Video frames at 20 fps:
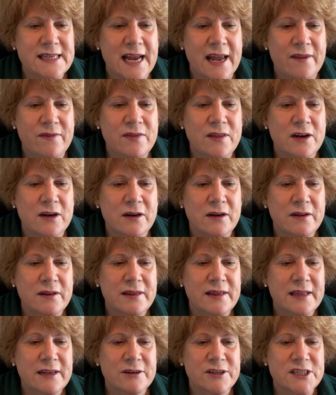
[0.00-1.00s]
and
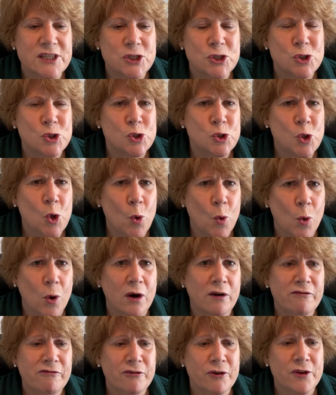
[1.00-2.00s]
there's a
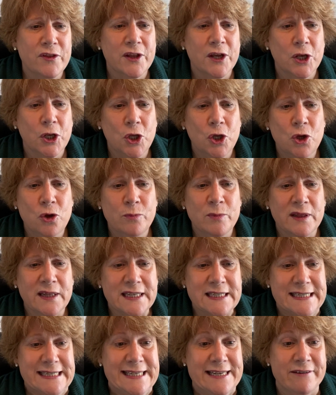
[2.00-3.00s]
score for the
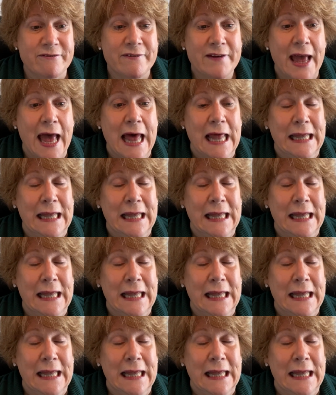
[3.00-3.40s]
cumulative